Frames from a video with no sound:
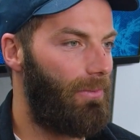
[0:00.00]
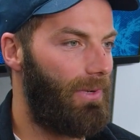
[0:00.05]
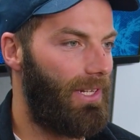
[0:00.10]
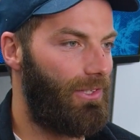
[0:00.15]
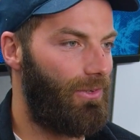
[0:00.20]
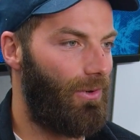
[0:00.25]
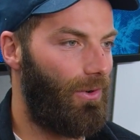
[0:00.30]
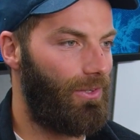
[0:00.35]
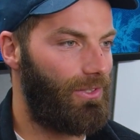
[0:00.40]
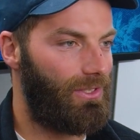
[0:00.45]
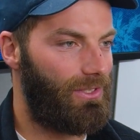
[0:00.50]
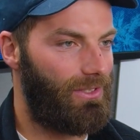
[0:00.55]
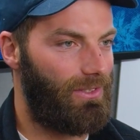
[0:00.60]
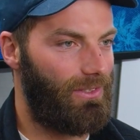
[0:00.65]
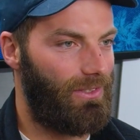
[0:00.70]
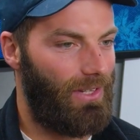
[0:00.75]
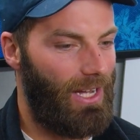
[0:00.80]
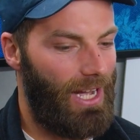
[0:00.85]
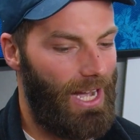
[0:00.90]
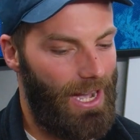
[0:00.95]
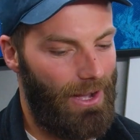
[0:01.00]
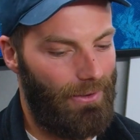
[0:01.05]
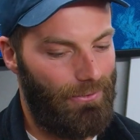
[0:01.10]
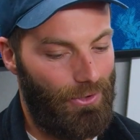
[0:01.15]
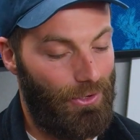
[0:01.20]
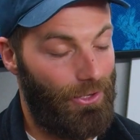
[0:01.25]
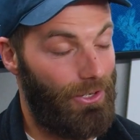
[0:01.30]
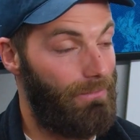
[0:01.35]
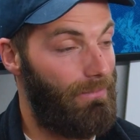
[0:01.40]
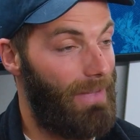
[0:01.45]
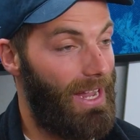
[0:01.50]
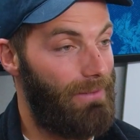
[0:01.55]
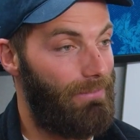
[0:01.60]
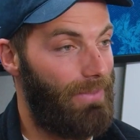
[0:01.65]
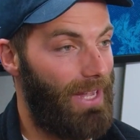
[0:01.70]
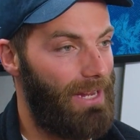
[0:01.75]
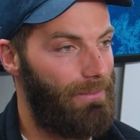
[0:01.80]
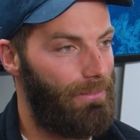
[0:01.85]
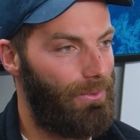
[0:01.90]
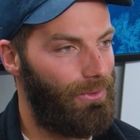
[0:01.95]
many doors for you to meet
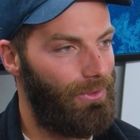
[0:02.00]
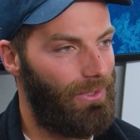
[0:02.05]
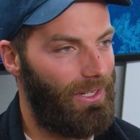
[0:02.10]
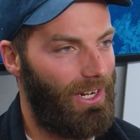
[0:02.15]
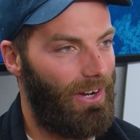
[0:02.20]
people.